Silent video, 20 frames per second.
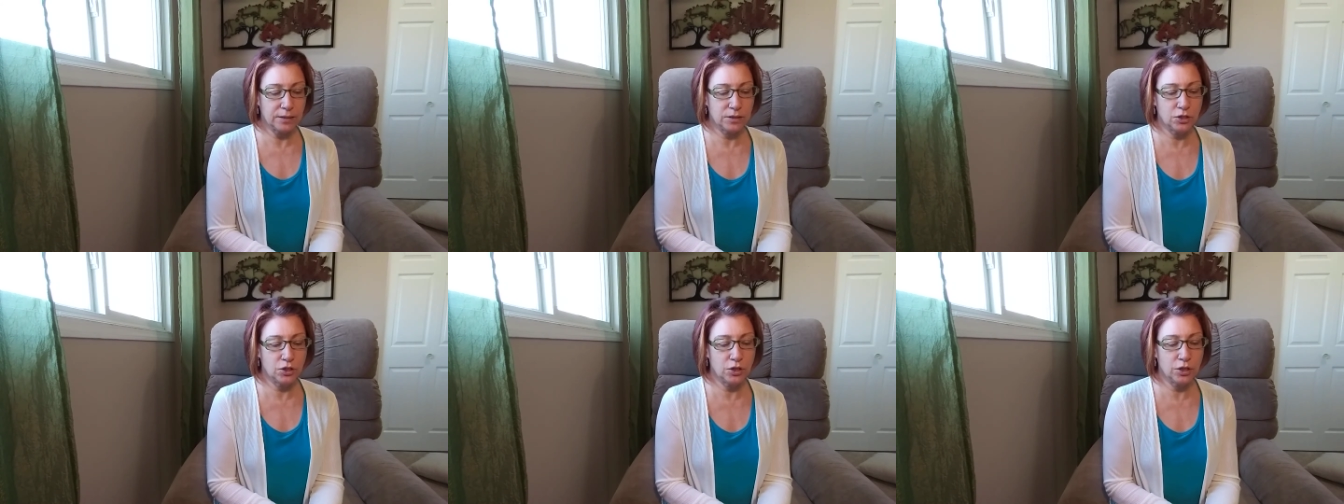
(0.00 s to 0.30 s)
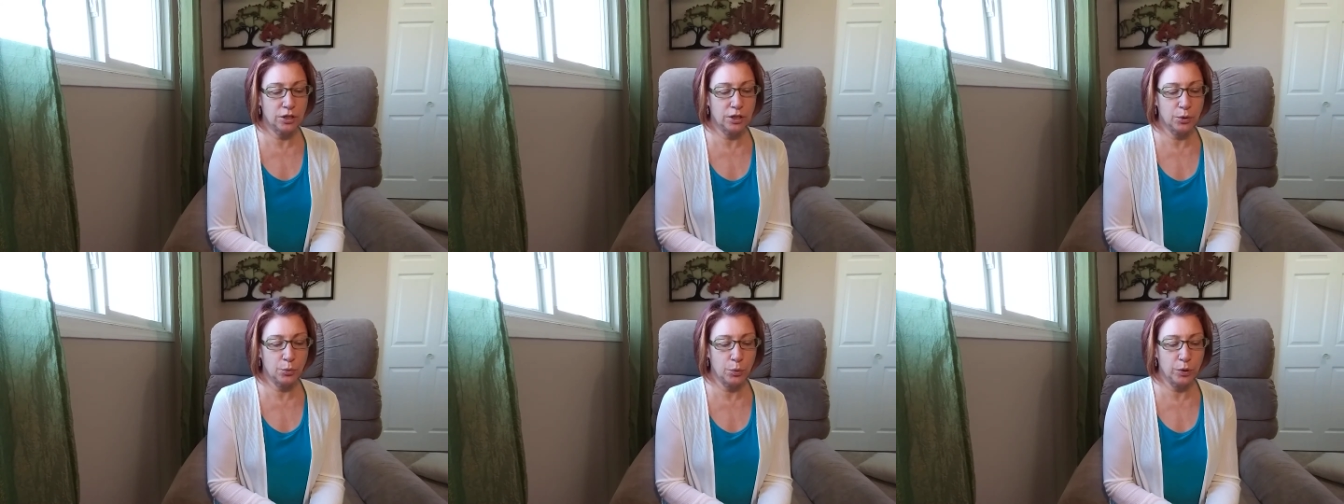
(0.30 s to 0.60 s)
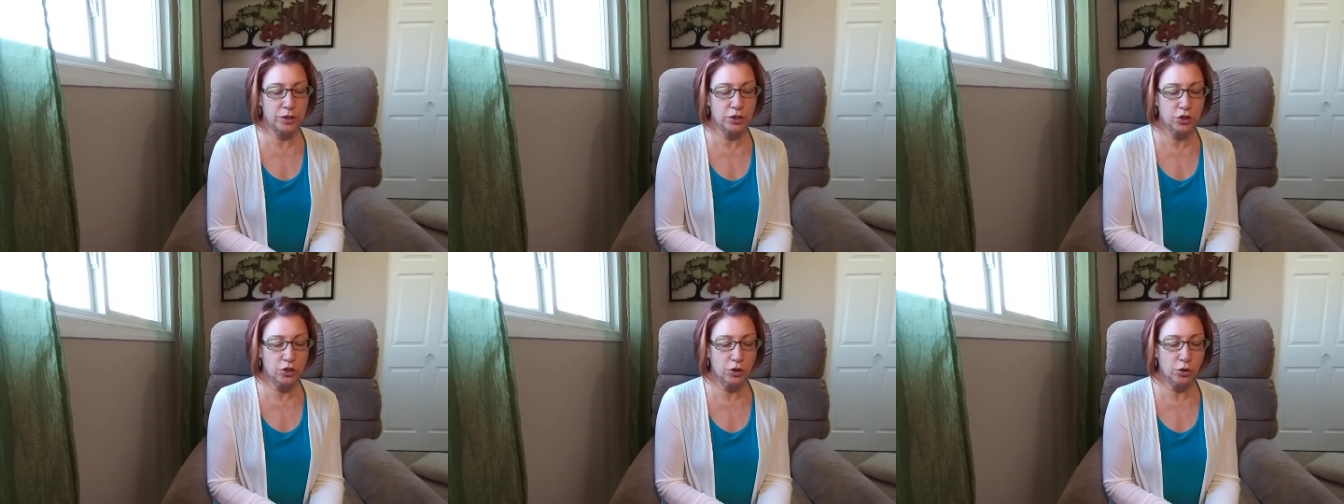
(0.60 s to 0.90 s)
to the
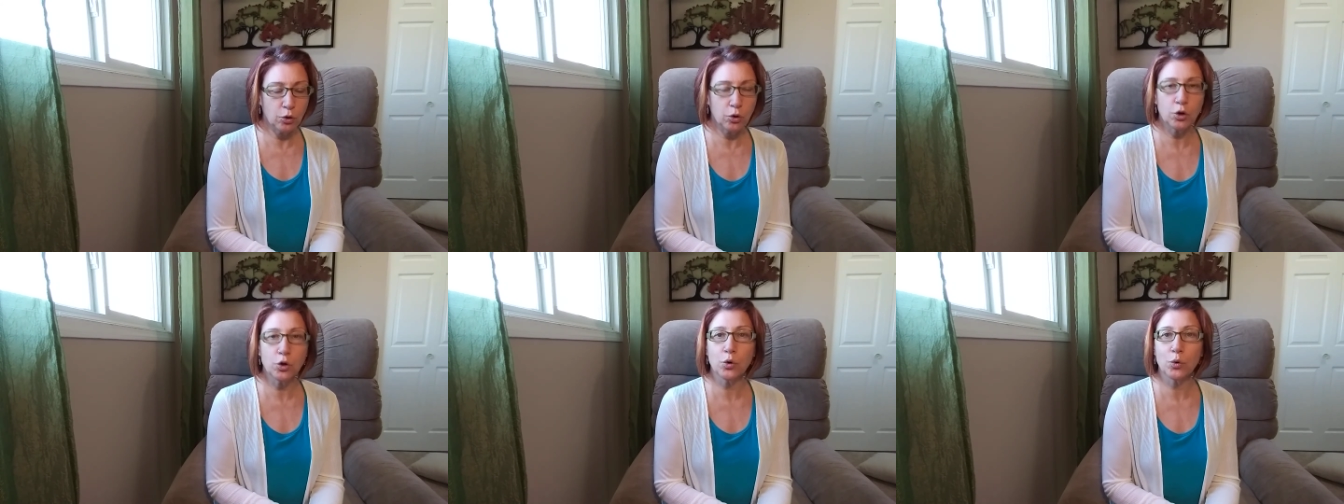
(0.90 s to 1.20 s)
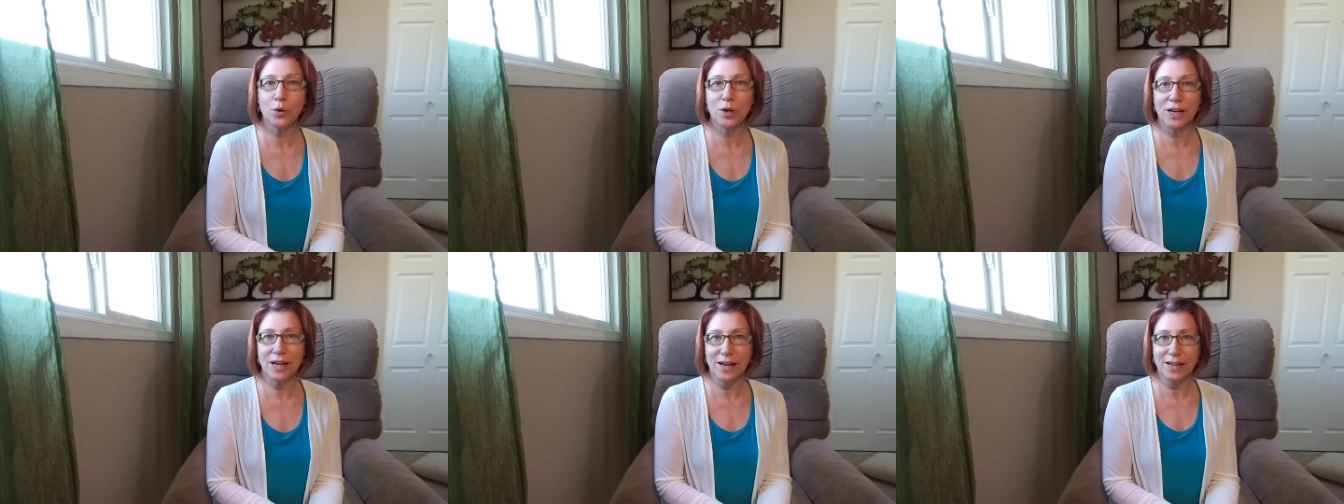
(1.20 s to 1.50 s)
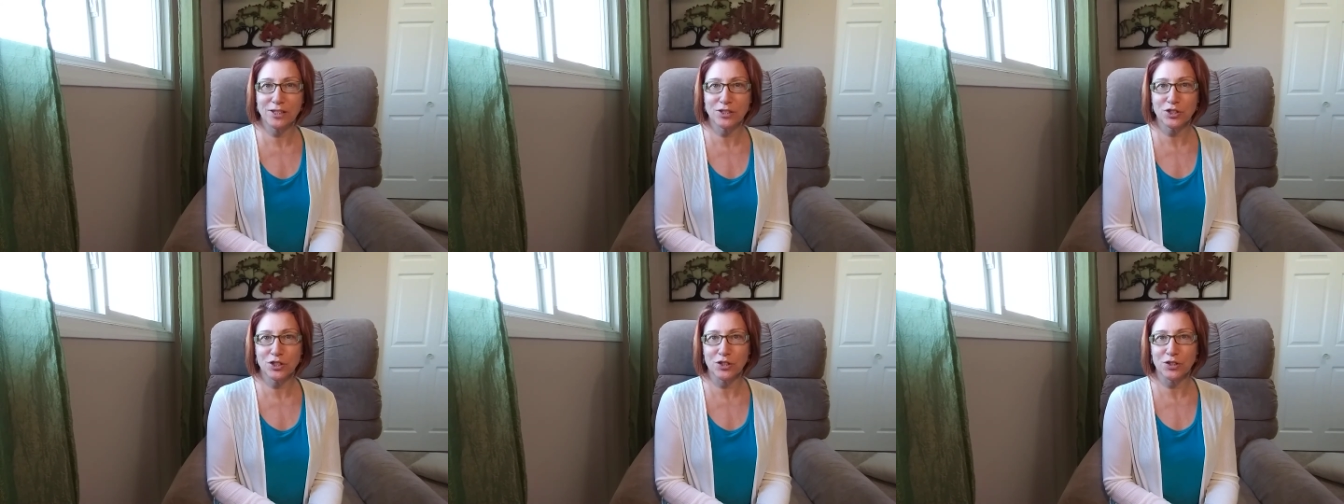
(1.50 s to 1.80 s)
original
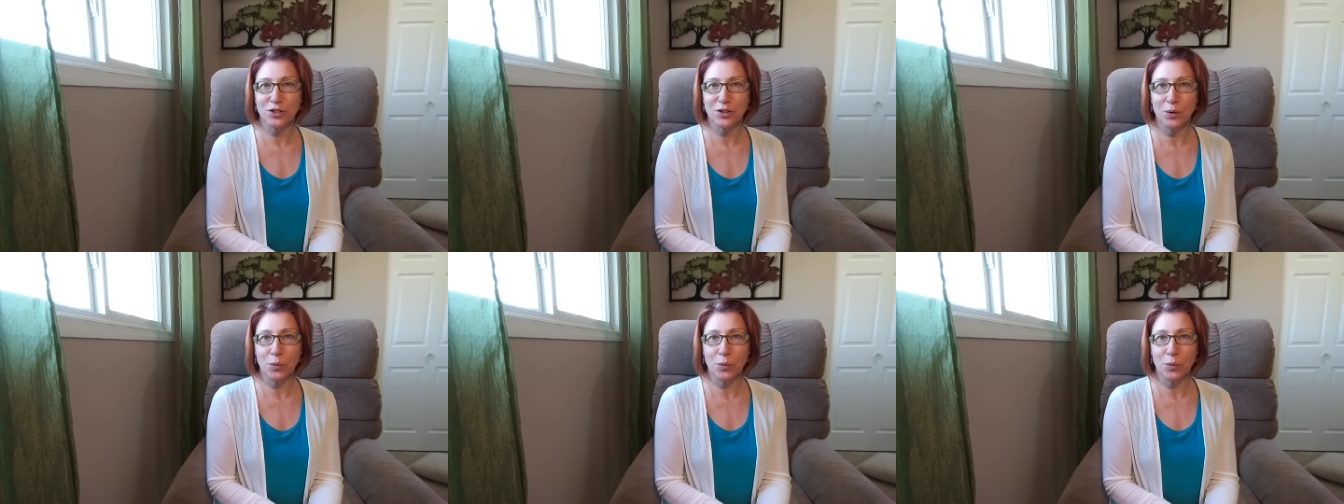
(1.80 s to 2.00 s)
creation